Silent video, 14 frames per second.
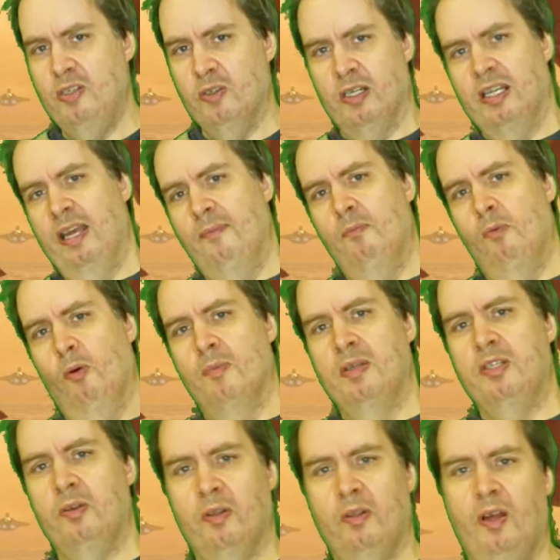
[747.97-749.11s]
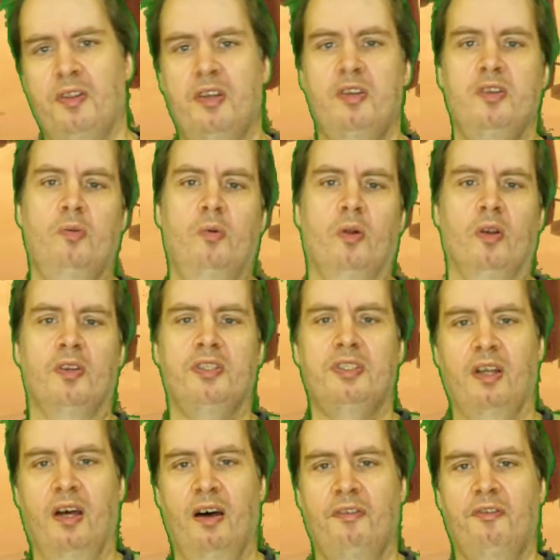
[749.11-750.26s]
You're going to get more material on the newer
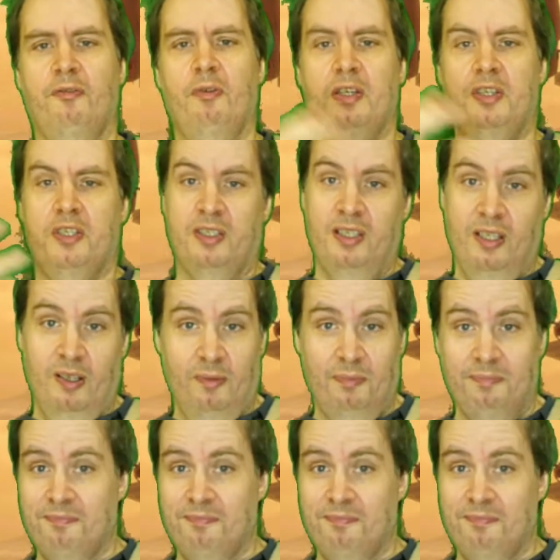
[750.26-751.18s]
stuff, which you know,